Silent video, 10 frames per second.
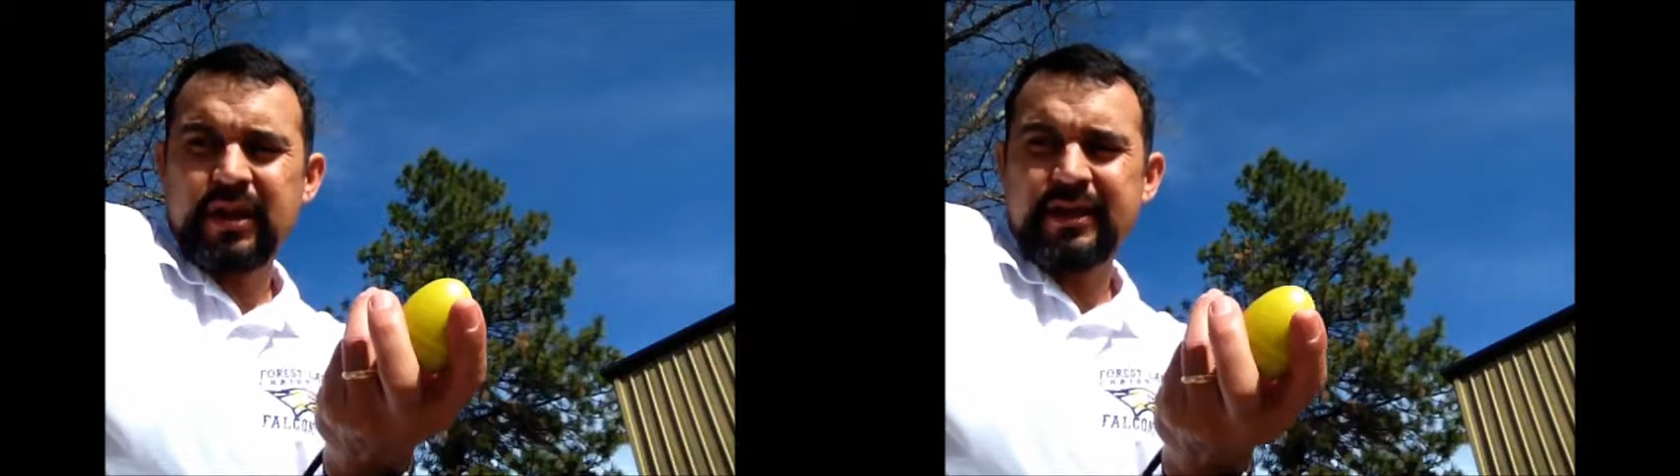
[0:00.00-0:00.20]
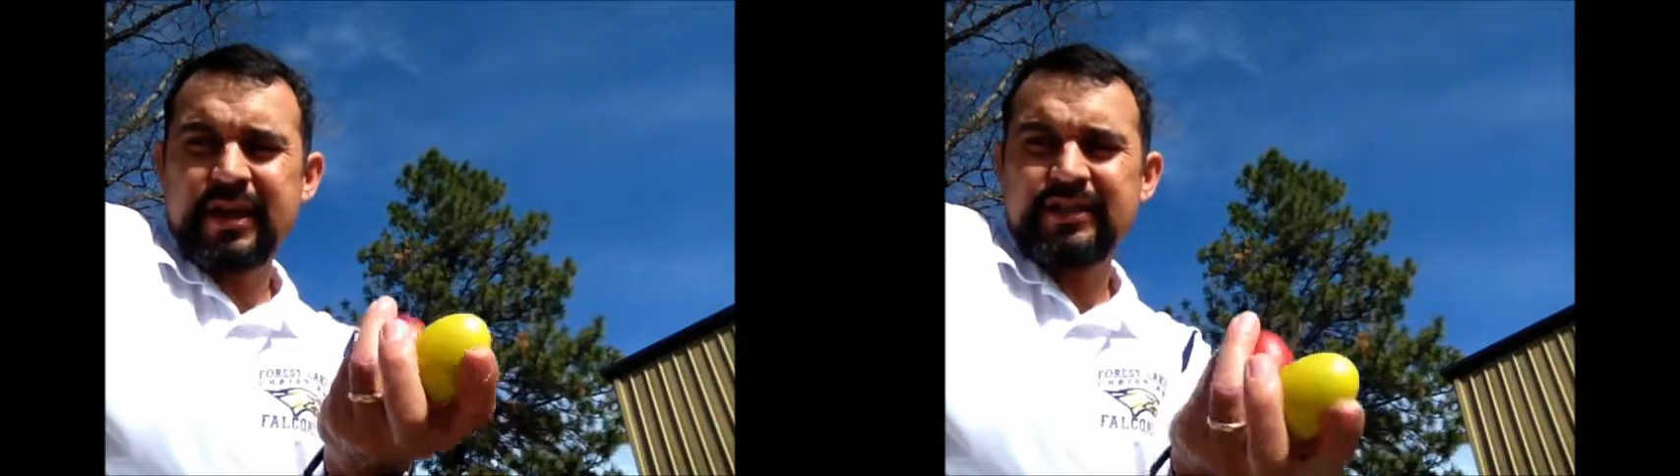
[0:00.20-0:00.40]

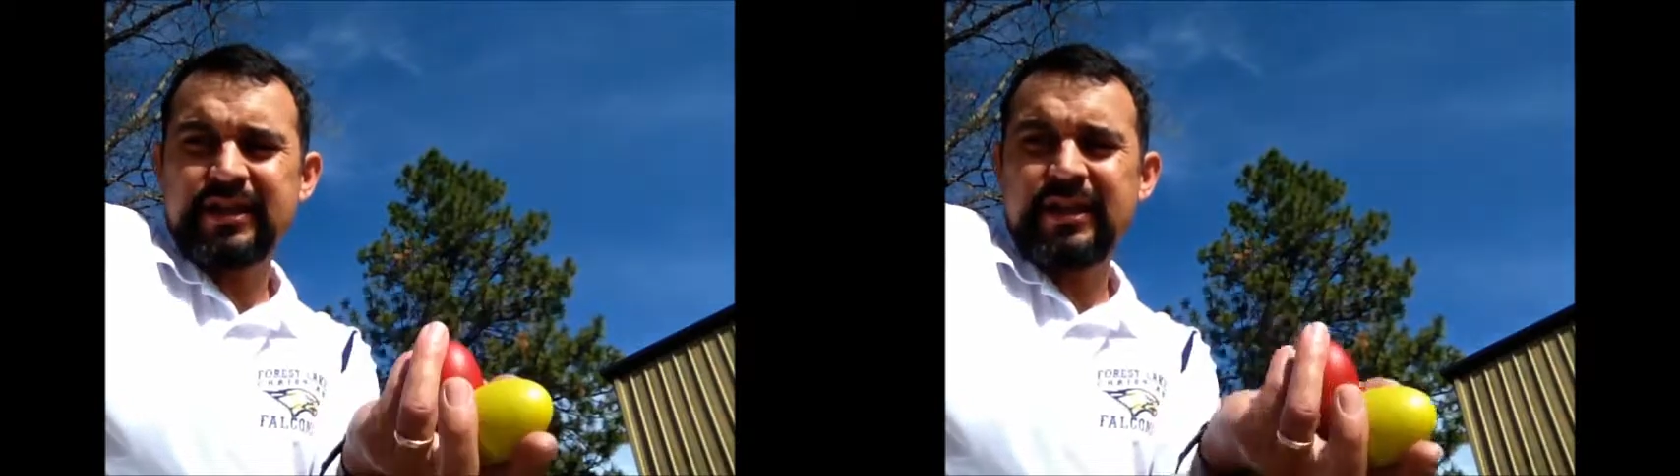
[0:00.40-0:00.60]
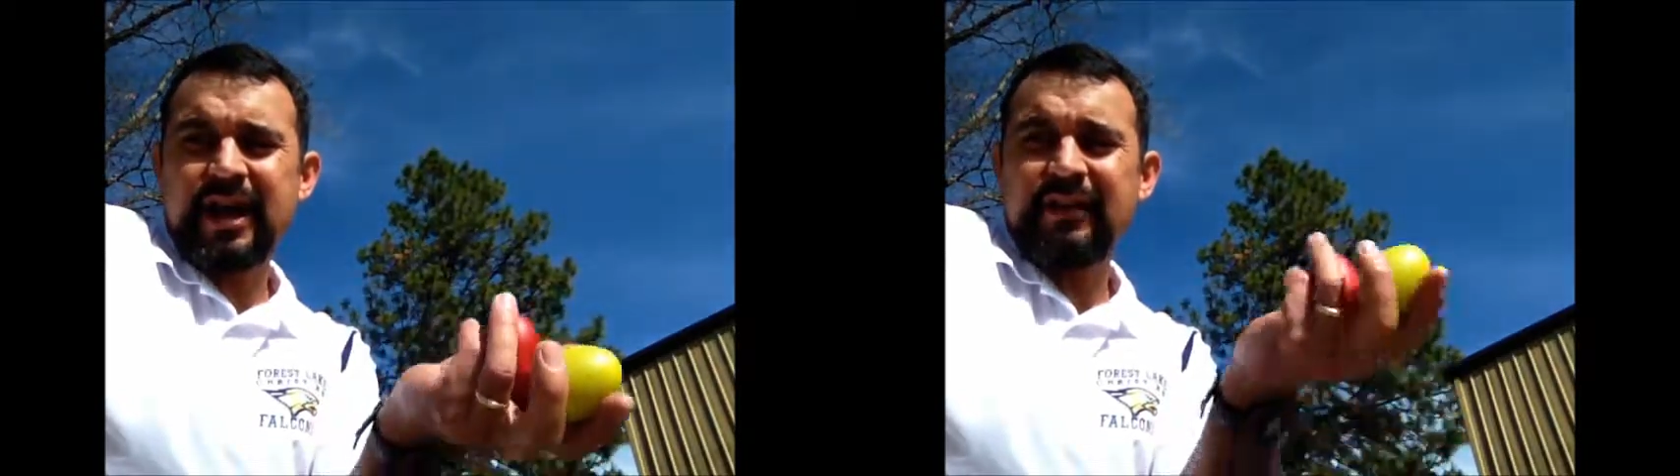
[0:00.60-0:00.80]
in
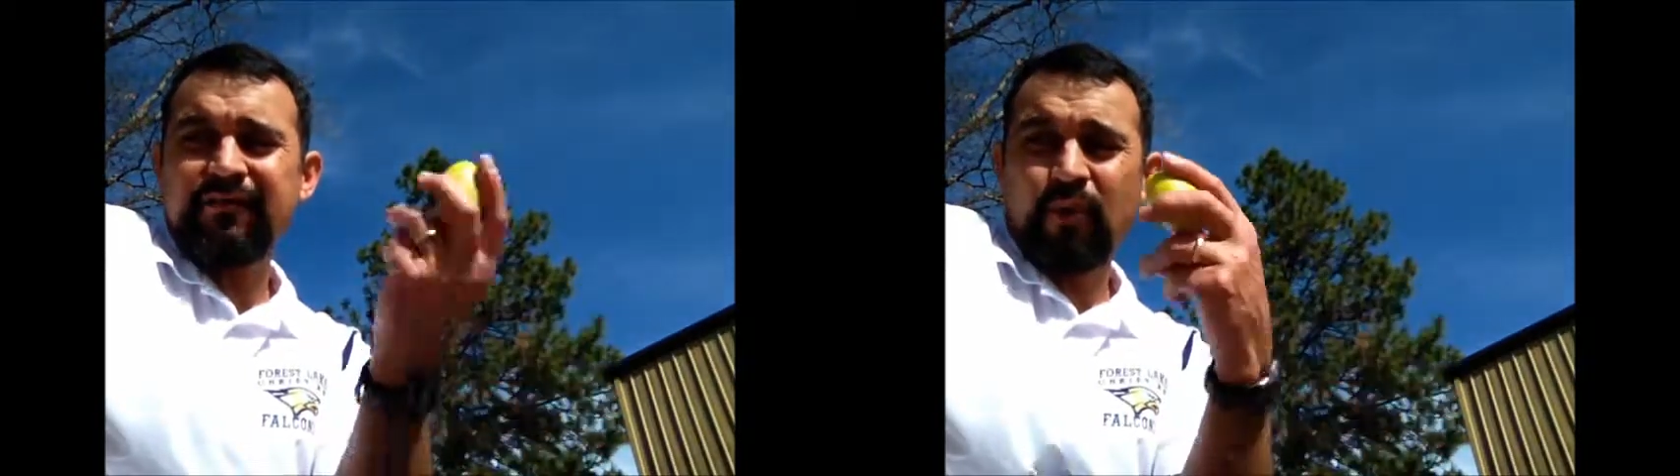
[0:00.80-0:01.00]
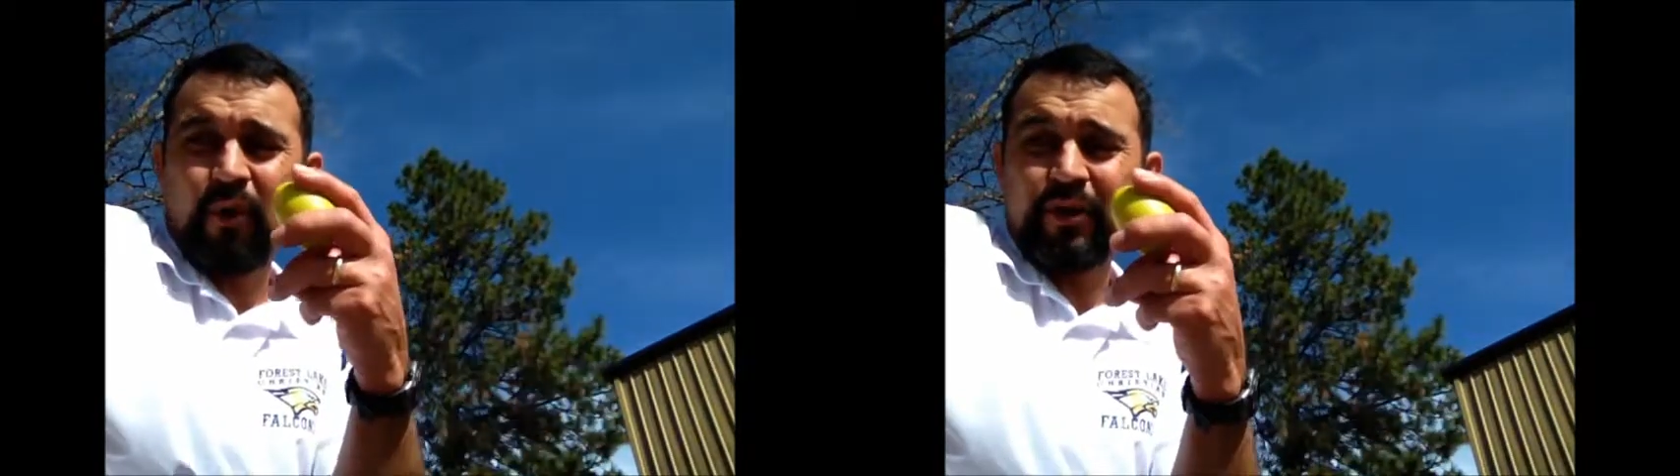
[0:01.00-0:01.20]

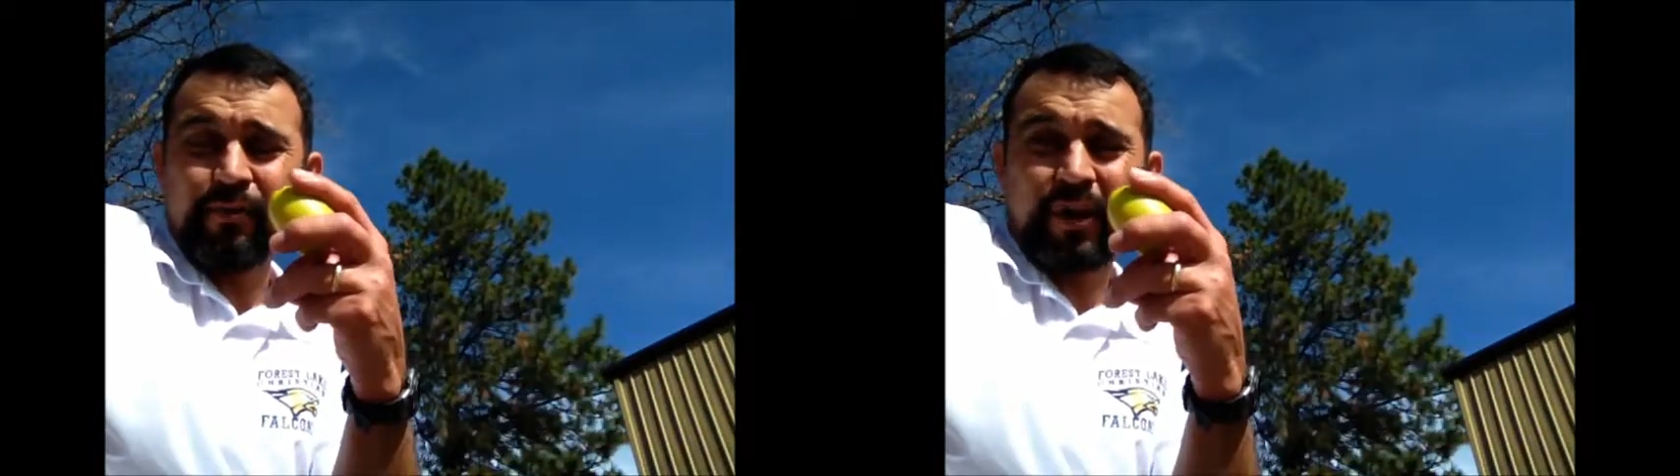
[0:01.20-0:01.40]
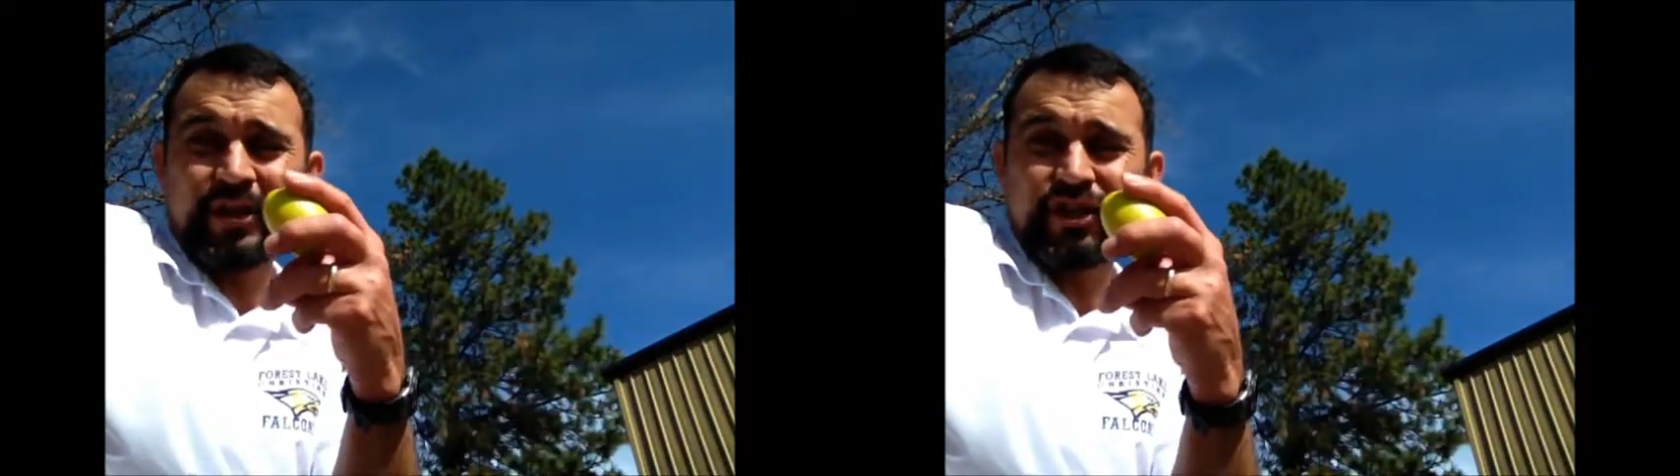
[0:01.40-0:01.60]
1994, the
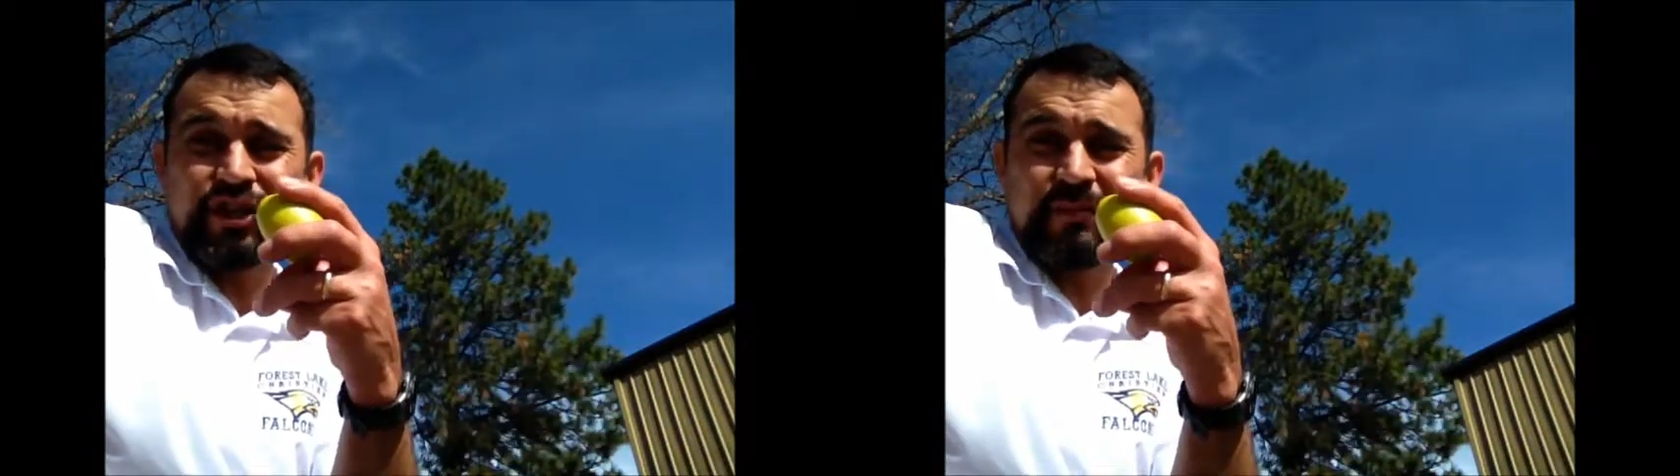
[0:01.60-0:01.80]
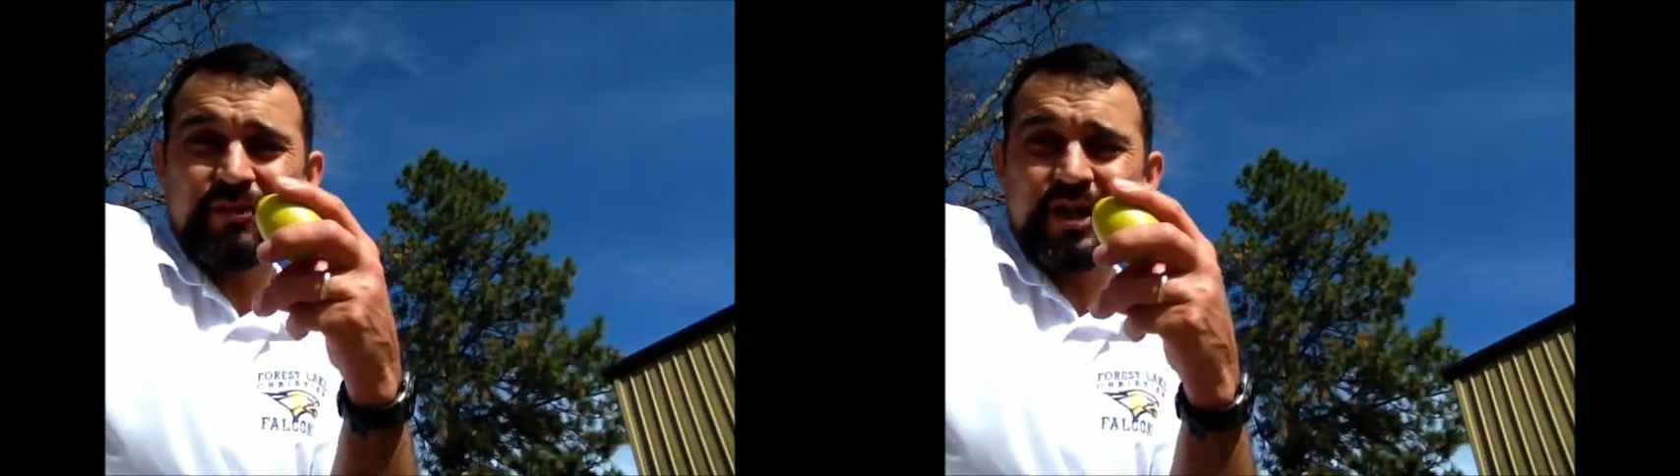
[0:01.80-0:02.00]
price
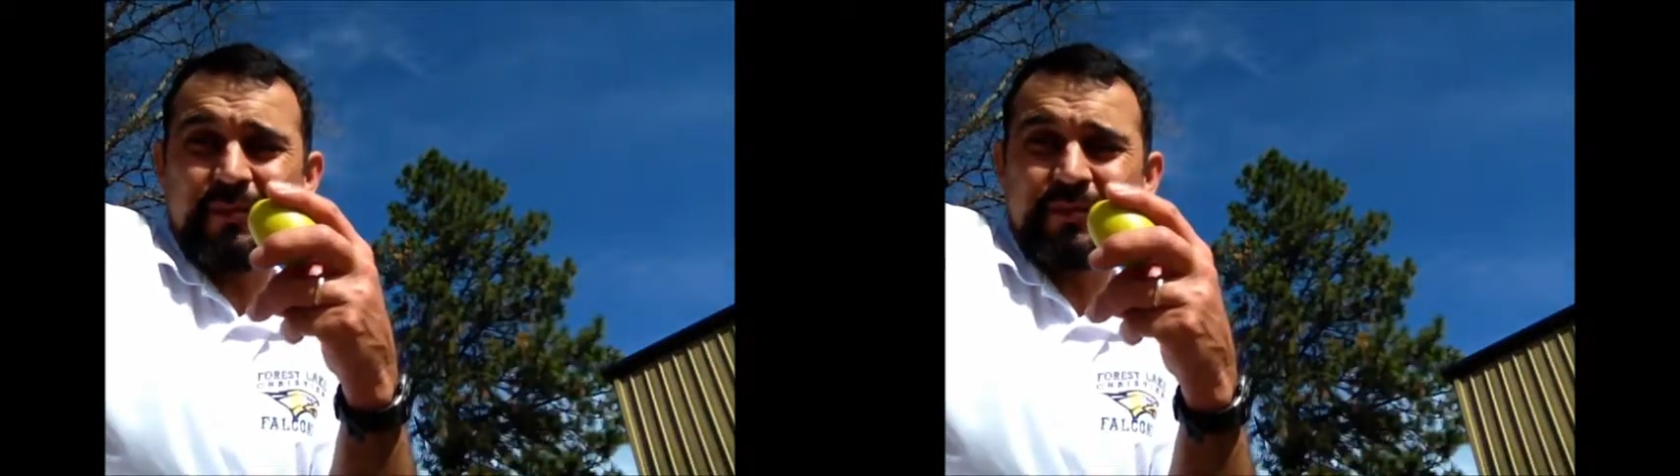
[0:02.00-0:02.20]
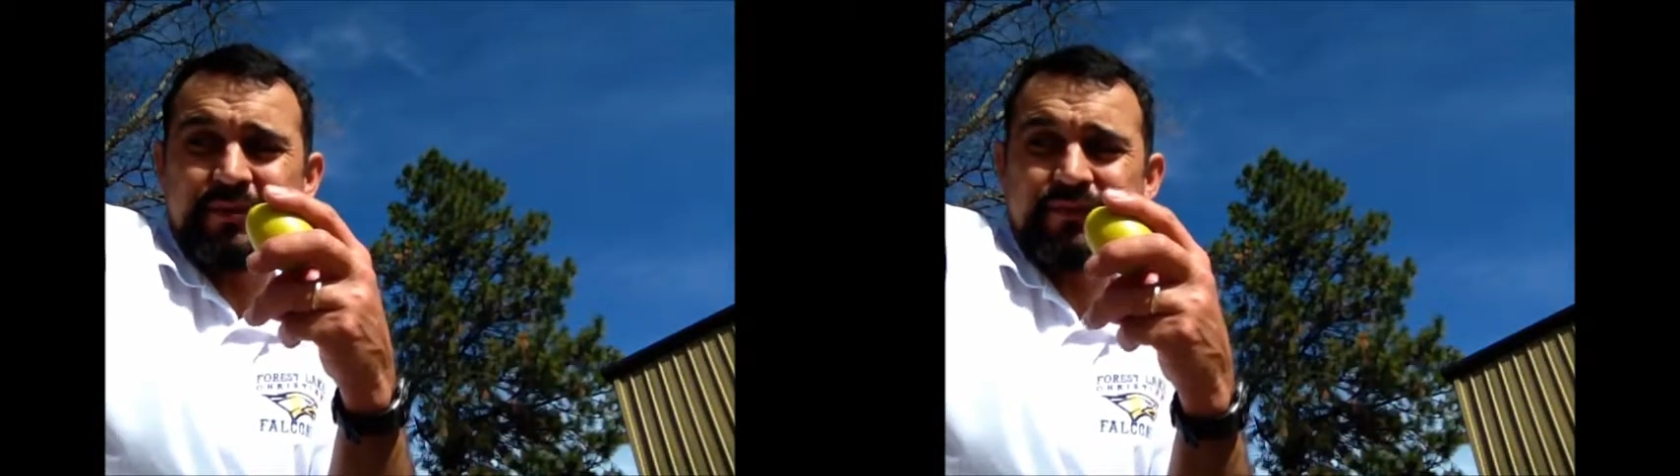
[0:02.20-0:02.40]
jumped
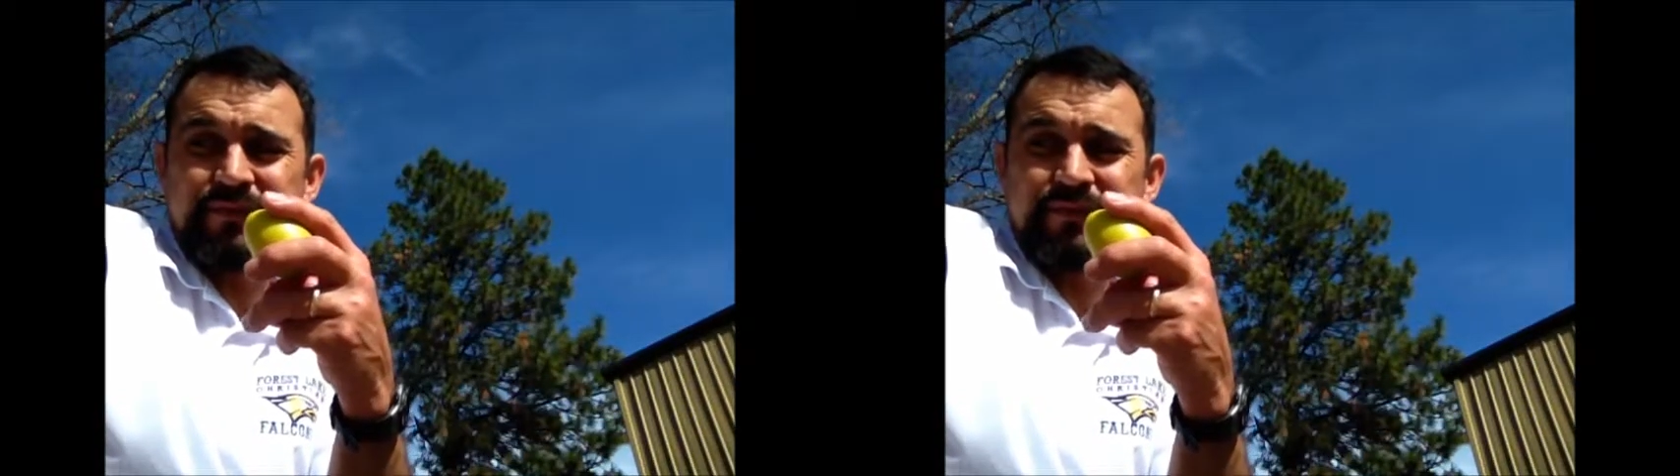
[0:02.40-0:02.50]
up.